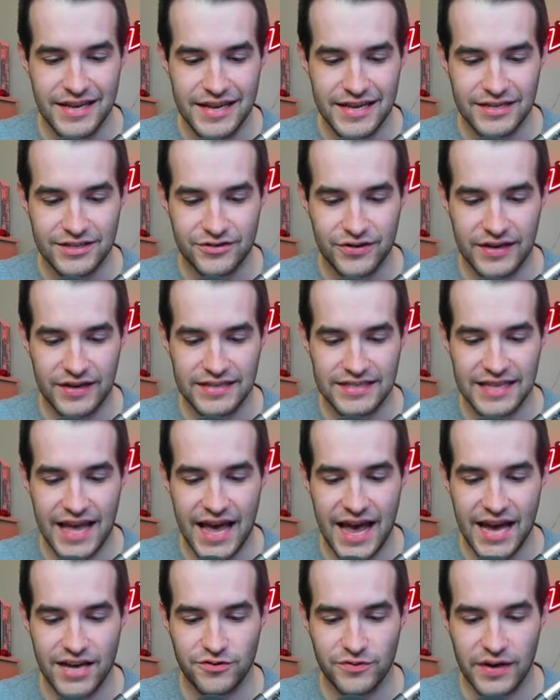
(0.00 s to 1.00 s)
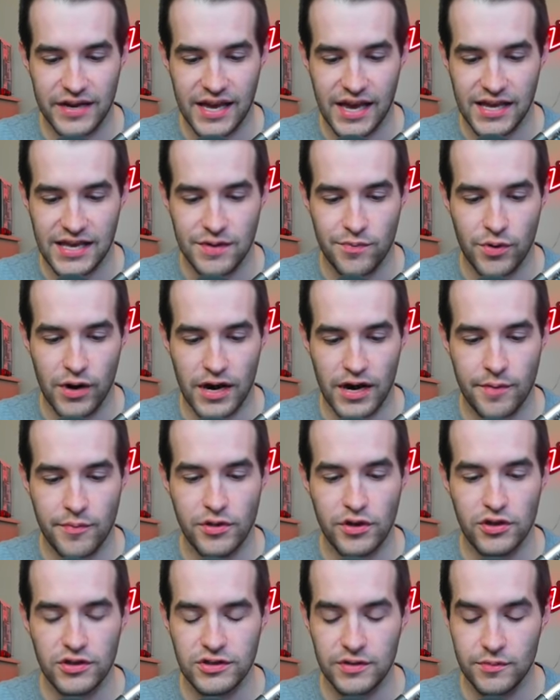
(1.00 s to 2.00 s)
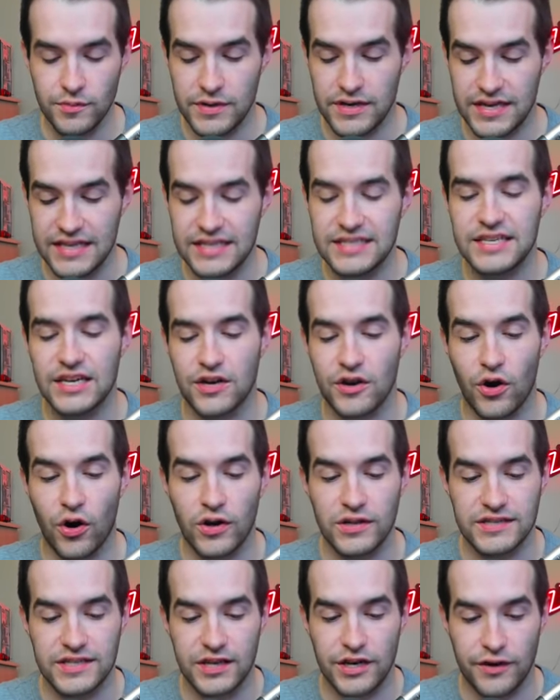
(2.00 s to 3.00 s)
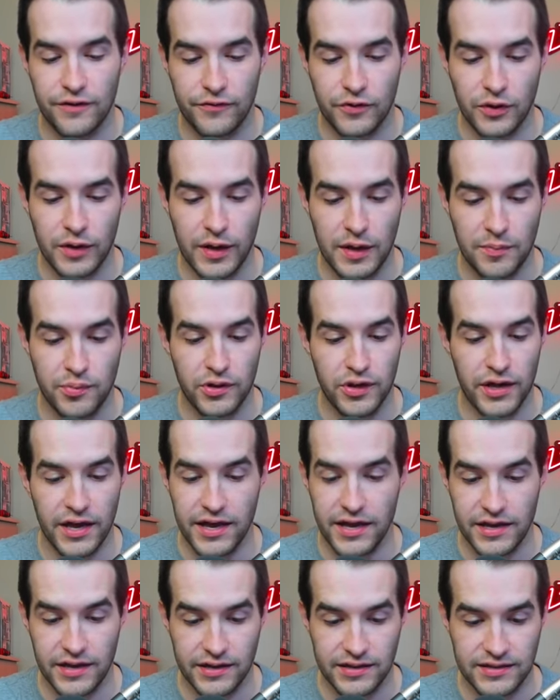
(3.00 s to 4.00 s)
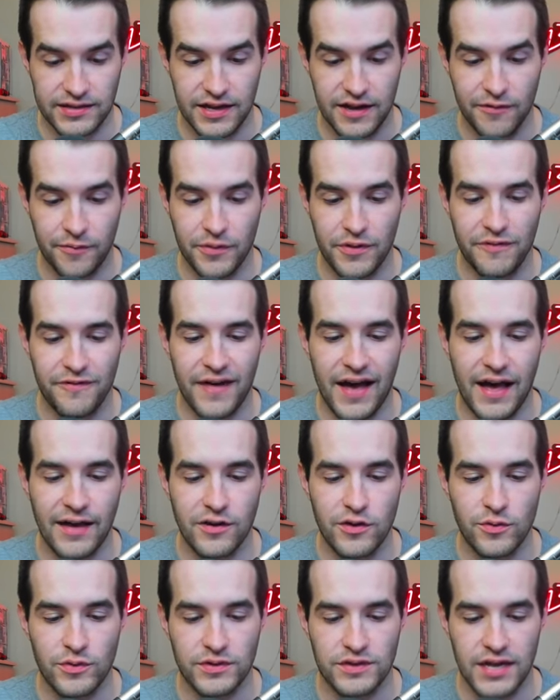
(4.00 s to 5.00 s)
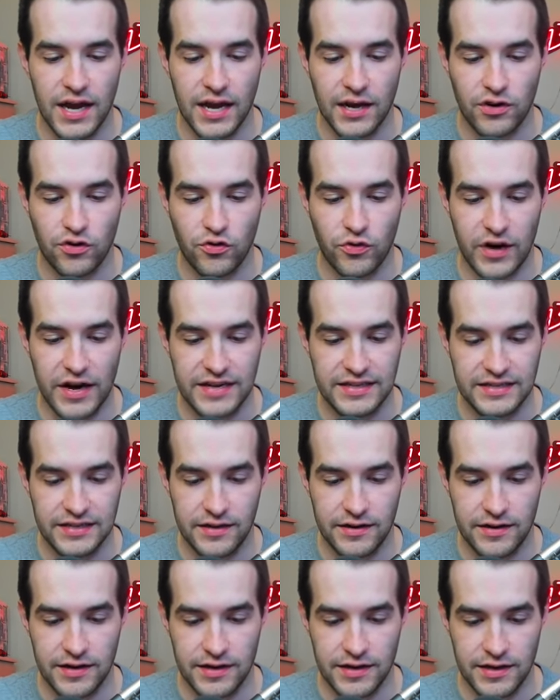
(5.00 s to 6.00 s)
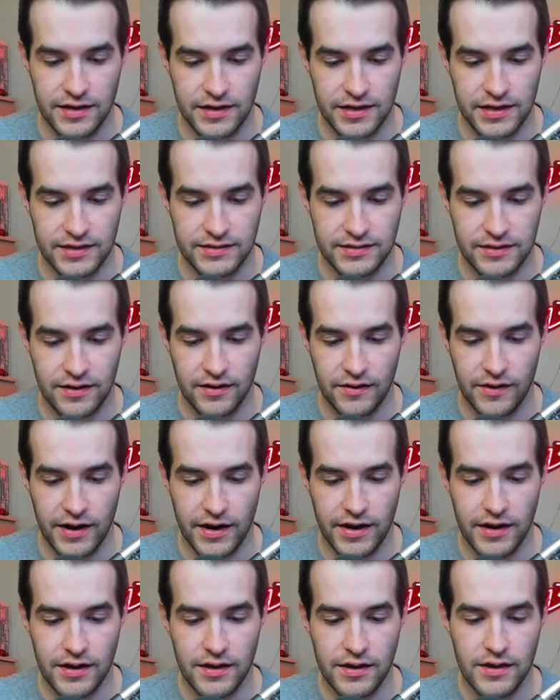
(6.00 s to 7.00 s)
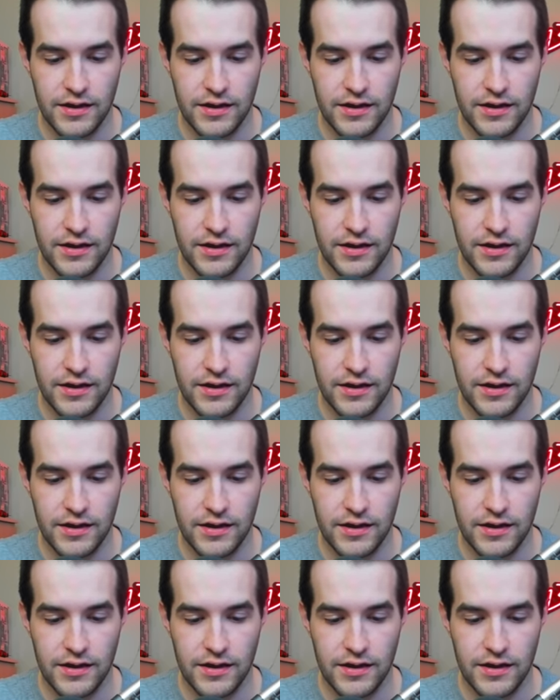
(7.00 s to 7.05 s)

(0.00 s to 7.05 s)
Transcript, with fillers: Strike Slash, Raigeki Break. I mean, there's some decent cards in here if you're like playing and stuff. The value is not crazy on any of these. All right.